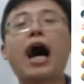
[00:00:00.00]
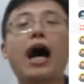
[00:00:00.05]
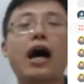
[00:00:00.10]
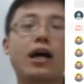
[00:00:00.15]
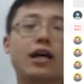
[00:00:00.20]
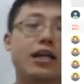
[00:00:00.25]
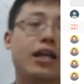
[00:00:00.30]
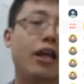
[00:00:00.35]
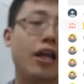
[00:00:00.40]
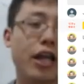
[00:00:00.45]

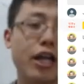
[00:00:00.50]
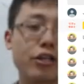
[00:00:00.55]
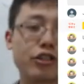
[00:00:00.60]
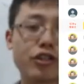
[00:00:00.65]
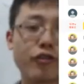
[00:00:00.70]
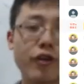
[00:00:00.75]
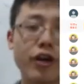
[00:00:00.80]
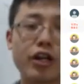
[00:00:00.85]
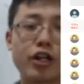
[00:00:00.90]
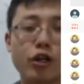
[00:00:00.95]
here's a
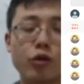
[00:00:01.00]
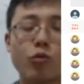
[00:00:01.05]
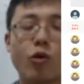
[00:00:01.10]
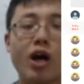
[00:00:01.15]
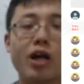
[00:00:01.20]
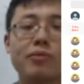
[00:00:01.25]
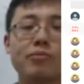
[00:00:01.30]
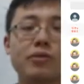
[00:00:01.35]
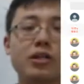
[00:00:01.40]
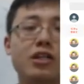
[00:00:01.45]
very good
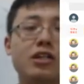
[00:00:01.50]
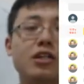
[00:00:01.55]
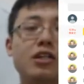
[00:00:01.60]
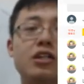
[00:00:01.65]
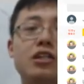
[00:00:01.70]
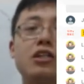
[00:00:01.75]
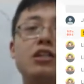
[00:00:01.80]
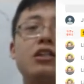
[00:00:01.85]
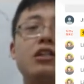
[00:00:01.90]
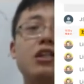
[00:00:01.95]
one.
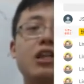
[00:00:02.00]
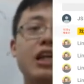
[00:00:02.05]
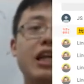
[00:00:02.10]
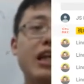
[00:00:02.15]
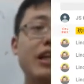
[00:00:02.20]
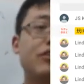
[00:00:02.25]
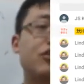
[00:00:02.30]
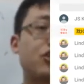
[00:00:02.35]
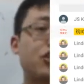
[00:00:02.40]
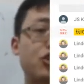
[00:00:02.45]

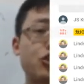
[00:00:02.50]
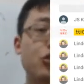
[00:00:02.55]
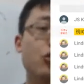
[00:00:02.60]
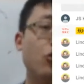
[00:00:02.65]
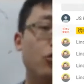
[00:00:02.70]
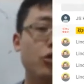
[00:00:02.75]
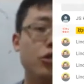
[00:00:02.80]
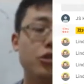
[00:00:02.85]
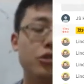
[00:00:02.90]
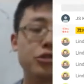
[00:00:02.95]
In
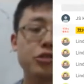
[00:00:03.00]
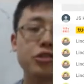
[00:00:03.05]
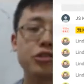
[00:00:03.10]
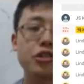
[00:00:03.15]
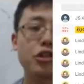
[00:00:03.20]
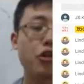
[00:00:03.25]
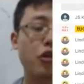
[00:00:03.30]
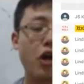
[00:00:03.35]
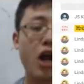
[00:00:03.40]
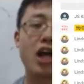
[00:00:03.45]
schools,
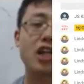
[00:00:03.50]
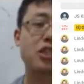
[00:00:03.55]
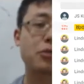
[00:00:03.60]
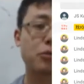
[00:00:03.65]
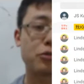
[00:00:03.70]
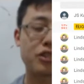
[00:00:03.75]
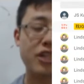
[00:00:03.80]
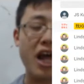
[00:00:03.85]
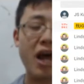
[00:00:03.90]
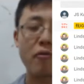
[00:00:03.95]
you're not
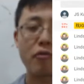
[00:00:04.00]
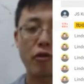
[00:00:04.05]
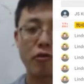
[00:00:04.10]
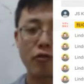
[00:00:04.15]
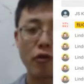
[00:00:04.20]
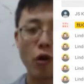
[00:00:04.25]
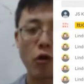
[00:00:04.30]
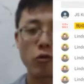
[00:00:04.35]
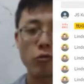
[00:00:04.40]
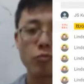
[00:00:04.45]
supposed to have your
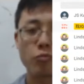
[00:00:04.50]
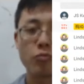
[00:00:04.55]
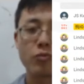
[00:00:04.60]
phone,